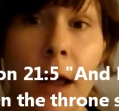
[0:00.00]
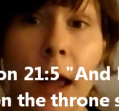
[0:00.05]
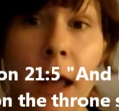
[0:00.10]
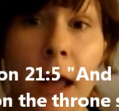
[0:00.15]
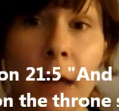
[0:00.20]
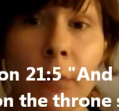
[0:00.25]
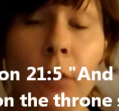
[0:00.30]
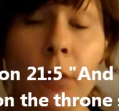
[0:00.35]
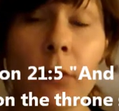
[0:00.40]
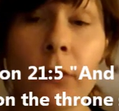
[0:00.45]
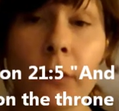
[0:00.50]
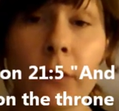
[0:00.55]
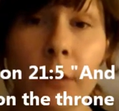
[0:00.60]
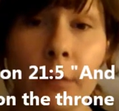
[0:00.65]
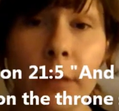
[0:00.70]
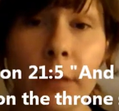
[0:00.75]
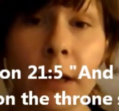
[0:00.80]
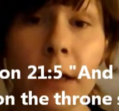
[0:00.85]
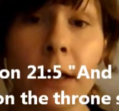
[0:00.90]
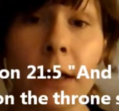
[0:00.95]
able to
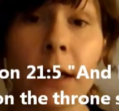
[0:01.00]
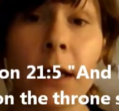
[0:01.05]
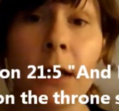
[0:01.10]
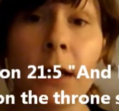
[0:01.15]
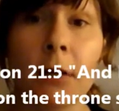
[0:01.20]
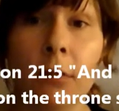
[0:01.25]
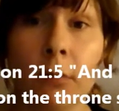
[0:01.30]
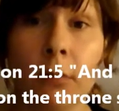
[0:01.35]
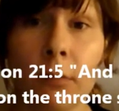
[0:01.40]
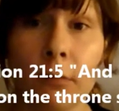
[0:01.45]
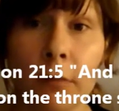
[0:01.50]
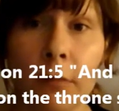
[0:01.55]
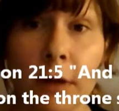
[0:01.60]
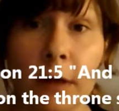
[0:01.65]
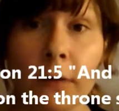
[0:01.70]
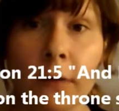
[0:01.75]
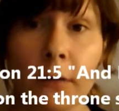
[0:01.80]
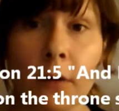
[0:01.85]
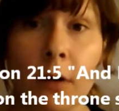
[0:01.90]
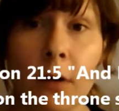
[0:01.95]
completely
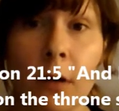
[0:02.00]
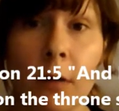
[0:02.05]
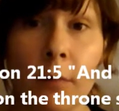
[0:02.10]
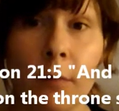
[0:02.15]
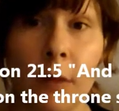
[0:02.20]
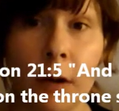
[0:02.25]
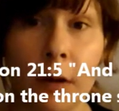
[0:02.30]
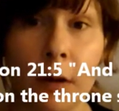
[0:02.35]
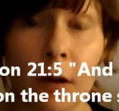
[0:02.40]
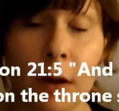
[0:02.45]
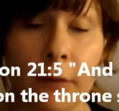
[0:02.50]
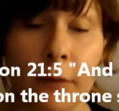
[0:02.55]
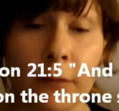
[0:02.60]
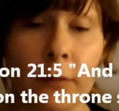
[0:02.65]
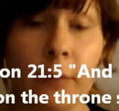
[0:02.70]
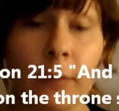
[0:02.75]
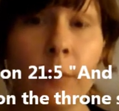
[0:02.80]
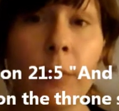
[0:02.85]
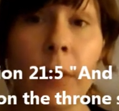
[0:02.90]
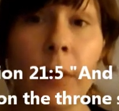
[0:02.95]
restart my life.
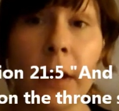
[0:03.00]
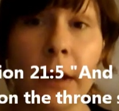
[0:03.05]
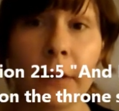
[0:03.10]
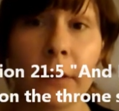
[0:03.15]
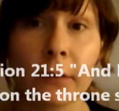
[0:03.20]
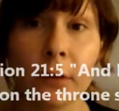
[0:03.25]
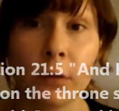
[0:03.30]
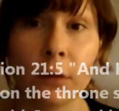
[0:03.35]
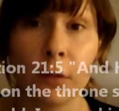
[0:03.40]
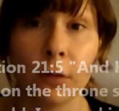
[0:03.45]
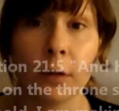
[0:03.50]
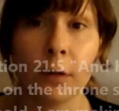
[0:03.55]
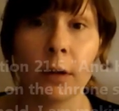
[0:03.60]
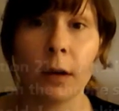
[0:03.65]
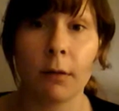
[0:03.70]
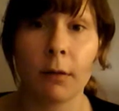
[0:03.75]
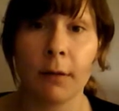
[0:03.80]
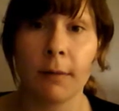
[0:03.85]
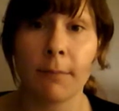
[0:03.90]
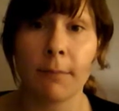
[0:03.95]
But it's an
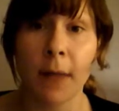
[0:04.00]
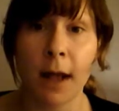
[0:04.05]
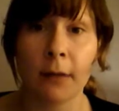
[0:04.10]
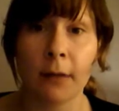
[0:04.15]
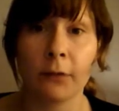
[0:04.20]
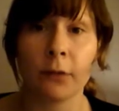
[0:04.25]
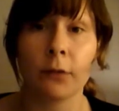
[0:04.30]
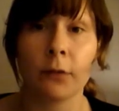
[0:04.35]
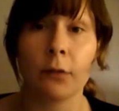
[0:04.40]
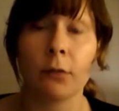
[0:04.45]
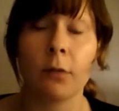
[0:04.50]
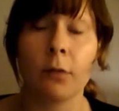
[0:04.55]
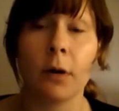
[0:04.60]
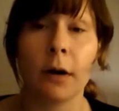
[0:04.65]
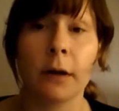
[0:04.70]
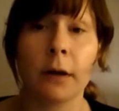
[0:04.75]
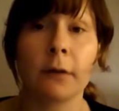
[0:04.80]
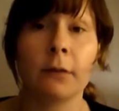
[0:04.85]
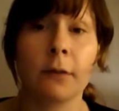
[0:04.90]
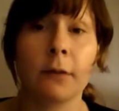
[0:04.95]
ongoing battle.
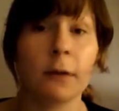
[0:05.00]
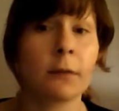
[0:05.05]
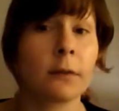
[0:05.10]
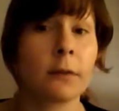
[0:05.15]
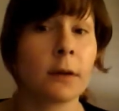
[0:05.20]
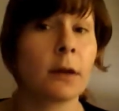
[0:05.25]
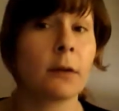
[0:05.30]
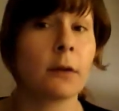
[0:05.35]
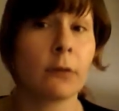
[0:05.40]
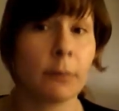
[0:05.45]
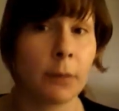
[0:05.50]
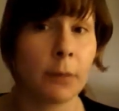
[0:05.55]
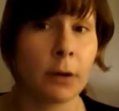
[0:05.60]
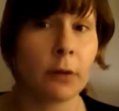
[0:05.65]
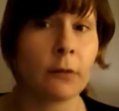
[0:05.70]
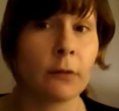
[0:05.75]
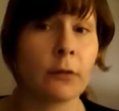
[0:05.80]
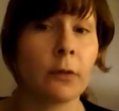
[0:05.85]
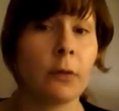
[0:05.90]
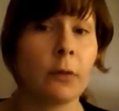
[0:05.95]
I exist in a
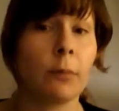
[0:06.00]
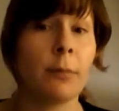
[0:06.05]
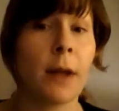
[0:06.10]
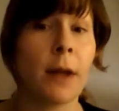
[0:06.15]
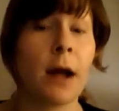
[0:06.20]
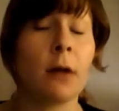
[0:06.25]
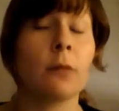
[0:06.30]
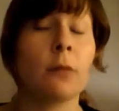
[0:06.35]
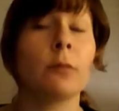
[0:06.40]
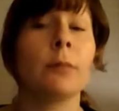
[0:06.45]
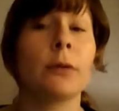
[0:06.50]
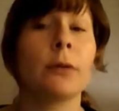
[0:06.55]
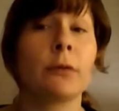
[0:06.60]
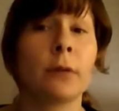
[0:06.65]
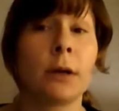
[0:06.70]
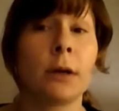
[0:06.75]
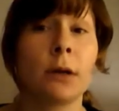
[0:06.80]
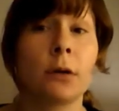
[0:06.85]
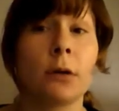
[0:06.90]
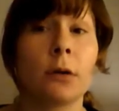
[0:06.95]
spiritual battle
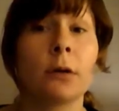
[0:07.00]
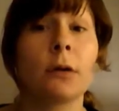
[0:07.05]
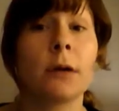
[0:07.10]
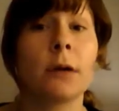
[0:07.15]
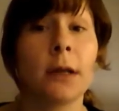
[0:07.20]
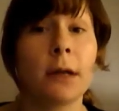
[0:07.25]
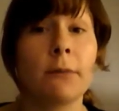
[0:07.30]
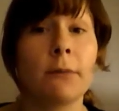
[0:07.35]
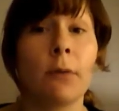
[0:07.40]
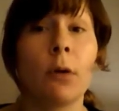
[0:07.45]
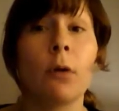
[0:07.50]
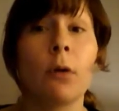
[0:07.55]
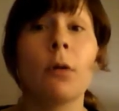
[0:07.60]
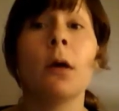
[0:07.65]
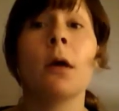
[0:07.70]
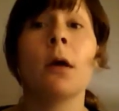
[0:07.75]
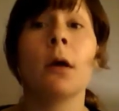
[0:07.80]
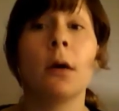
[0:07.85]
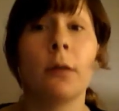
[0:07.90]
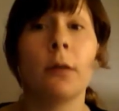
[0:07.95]
between good and
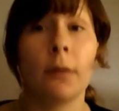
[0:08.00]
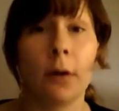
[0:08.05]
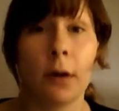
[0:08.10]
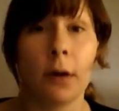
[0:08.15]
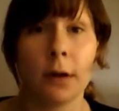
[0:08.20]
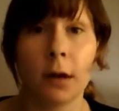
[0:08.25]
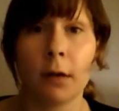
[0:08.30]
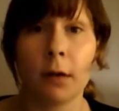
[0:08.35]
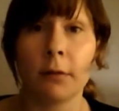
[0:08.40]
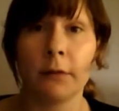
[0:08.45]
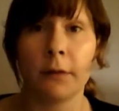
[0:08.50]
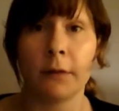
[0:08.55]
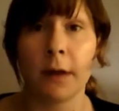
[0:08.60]
evil that I know is